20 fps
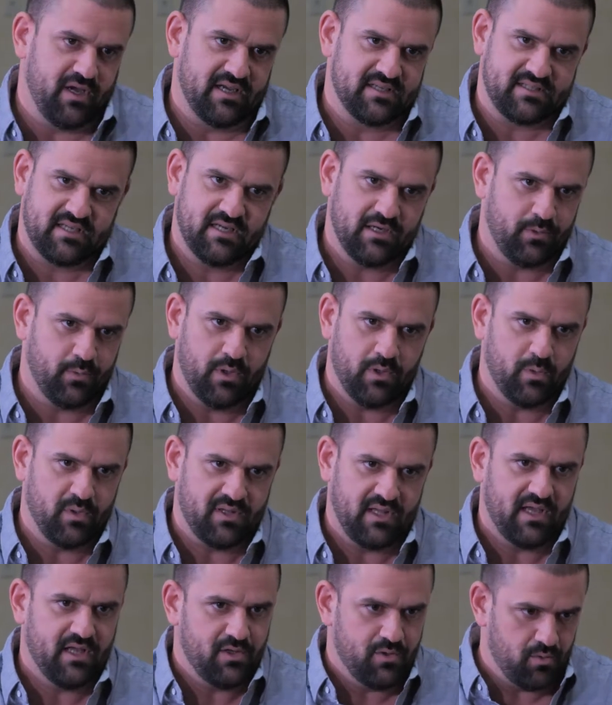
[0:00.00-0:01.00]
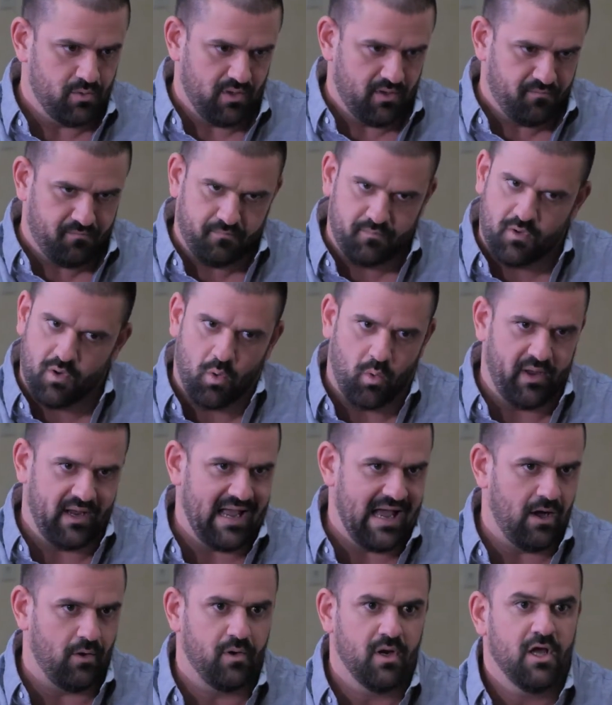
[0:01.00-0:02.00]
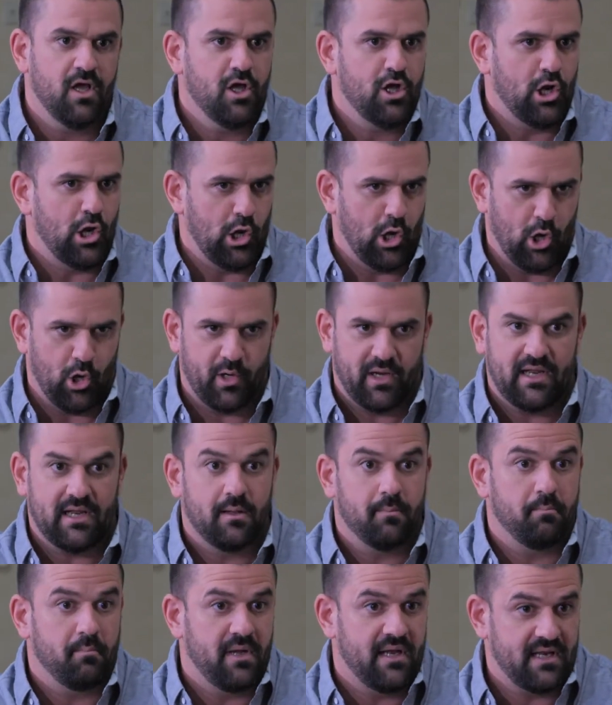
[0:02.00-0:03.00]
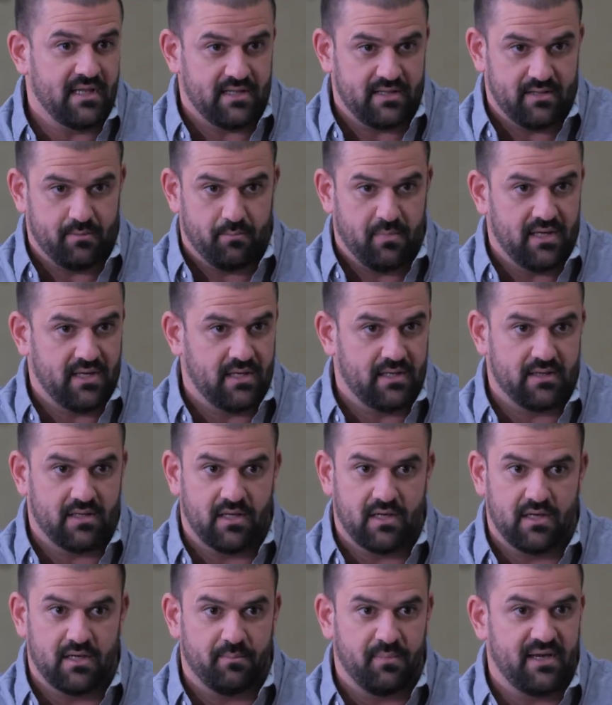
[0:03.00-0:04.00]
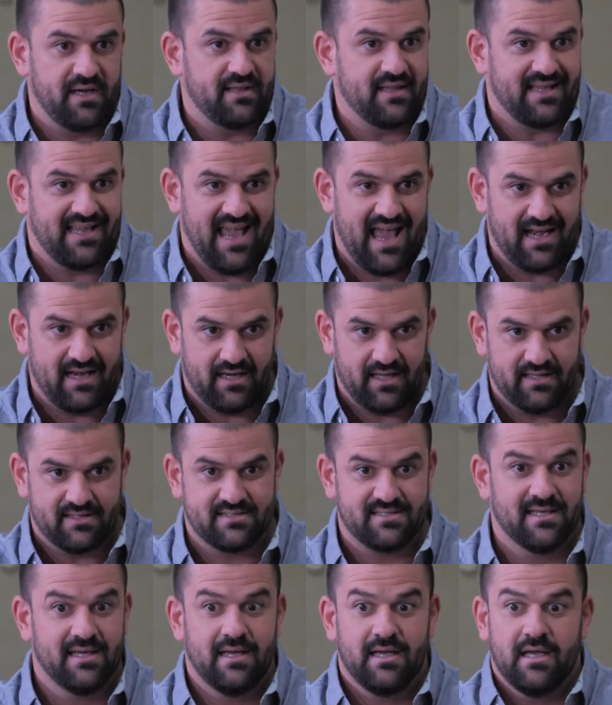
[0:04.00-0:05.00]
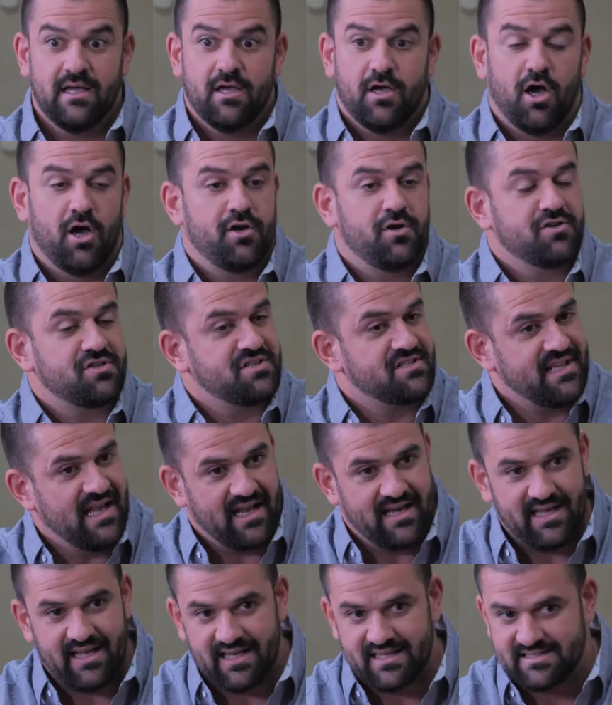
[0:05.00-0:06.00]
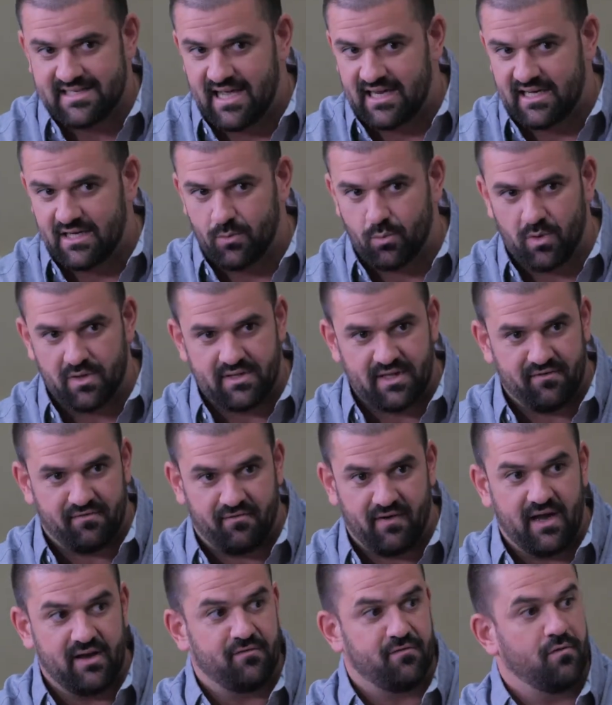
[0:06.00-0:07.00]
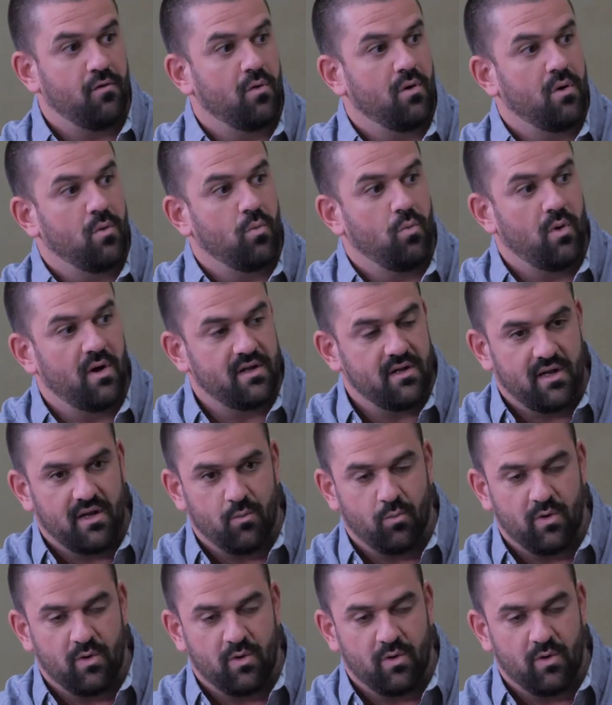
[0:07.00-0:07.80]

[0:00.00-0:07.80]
can agree with that. If going out, learning, meeting the candidates, understanding exactly what they fight for and what